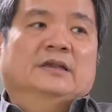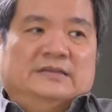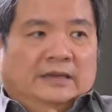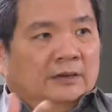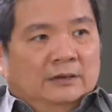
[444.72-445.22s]

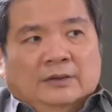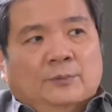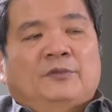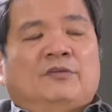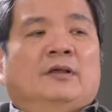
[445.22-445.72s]
and that
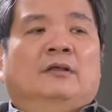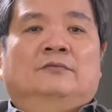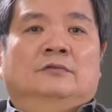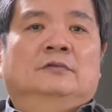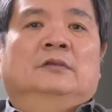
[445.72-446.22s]
would be very
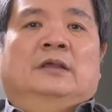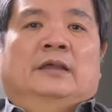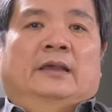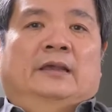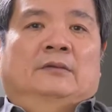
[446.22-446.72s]
helpful.
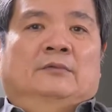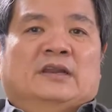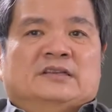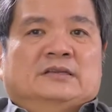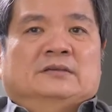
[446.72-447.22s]
And what
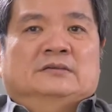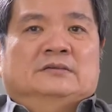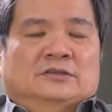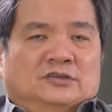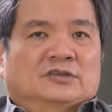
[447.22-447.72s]
I
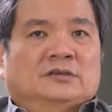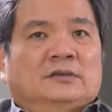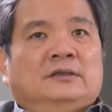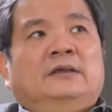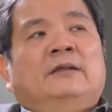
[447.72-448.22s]
suggested
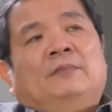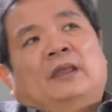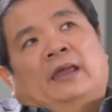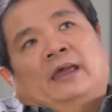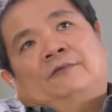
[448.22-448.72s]
earlier,
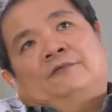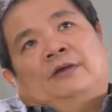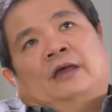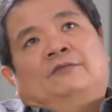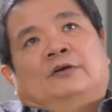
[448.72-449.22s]

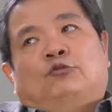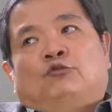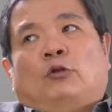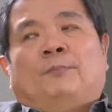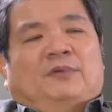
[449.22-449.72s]
have a
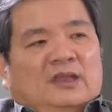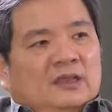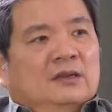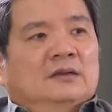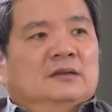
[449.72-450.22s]

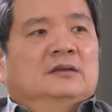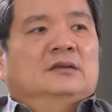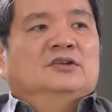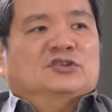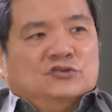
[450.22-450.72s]
drop-in
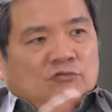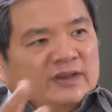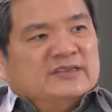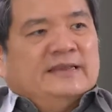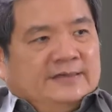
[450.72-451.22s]

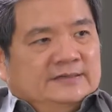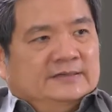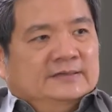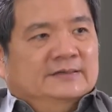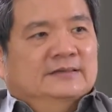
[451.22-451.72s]
stress
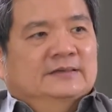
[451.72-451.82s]
center,